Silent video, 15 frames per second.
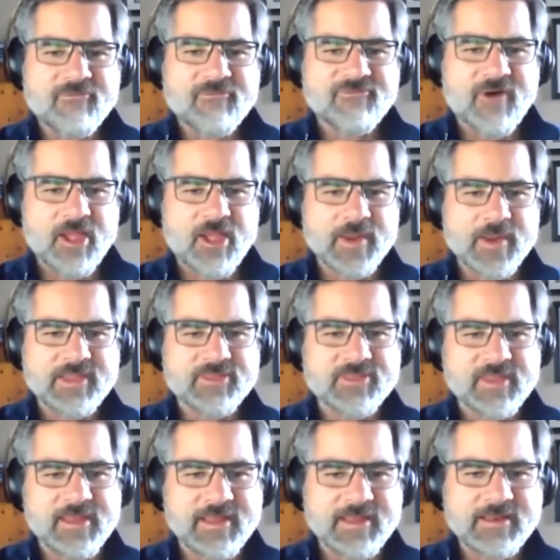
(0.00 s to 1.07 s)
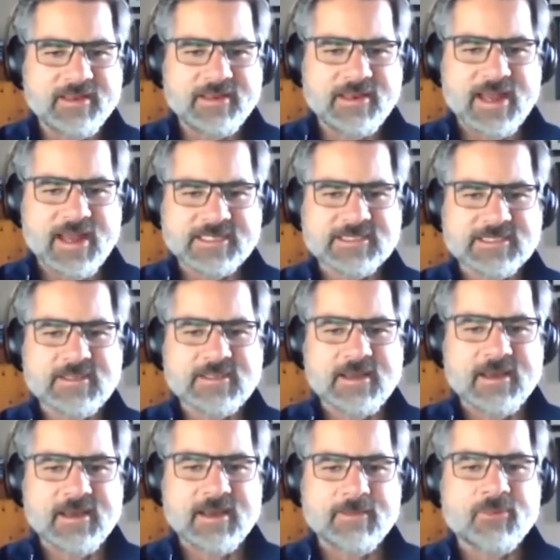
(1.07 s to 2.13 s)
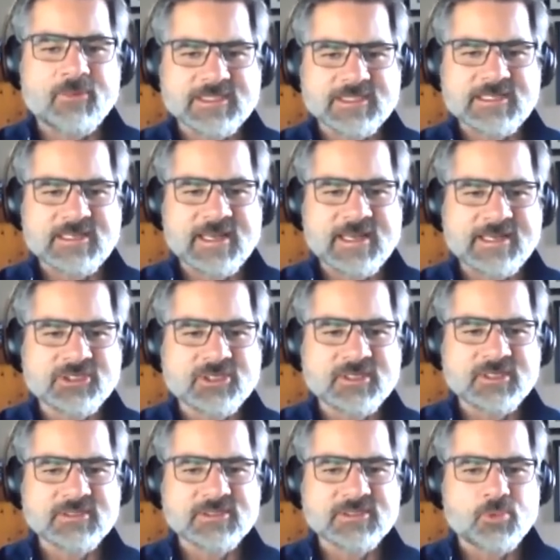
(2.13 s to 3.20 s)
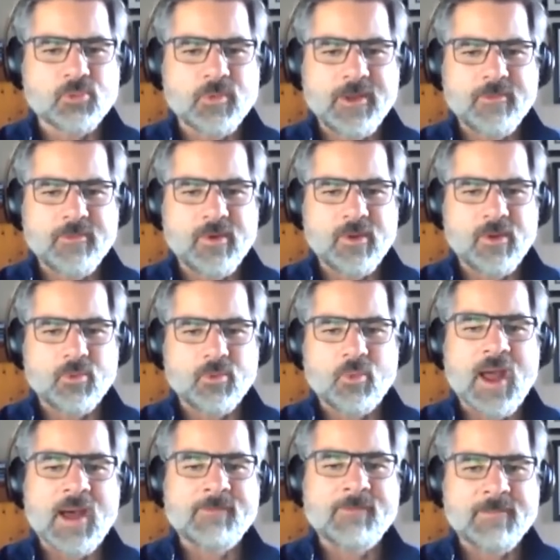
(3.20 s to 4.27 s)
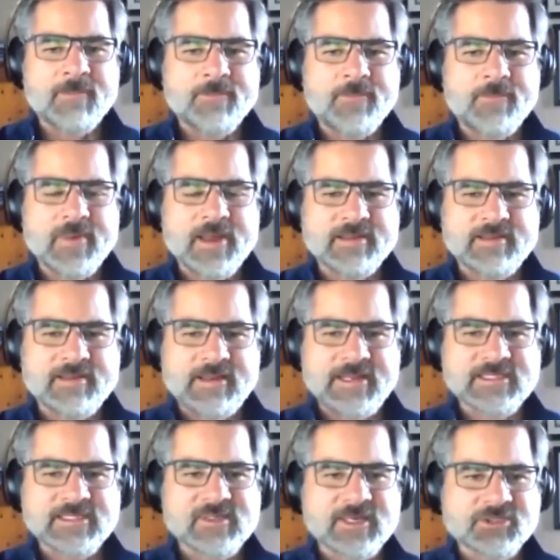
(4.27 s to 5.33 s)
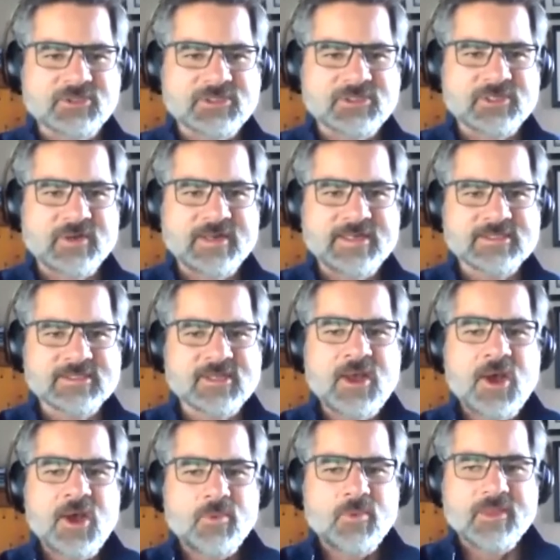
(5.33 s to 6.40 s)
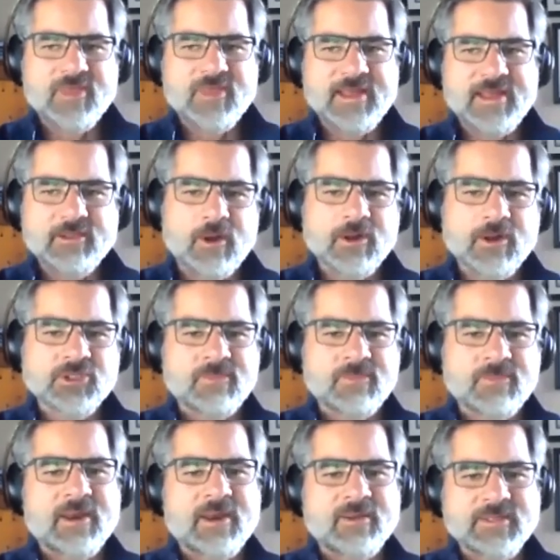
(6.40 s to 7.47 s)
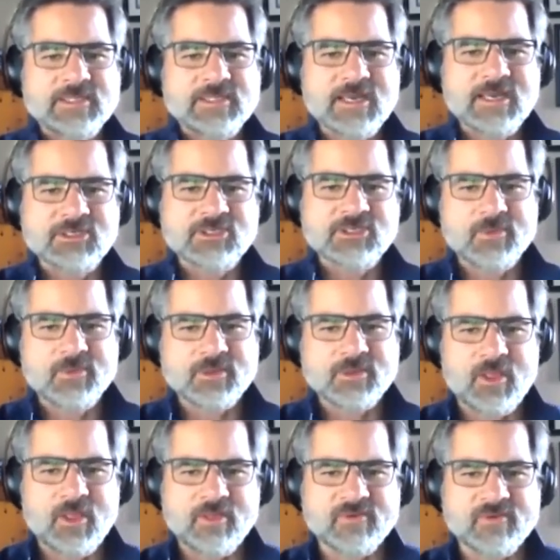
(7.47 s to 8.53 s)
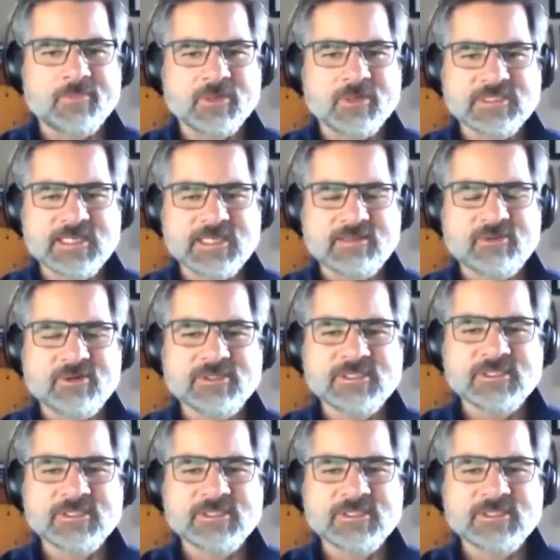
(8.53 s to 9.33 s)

Following the next presentations, we will wrap up today's lecture series with a larger panel discussion with all of our presenters.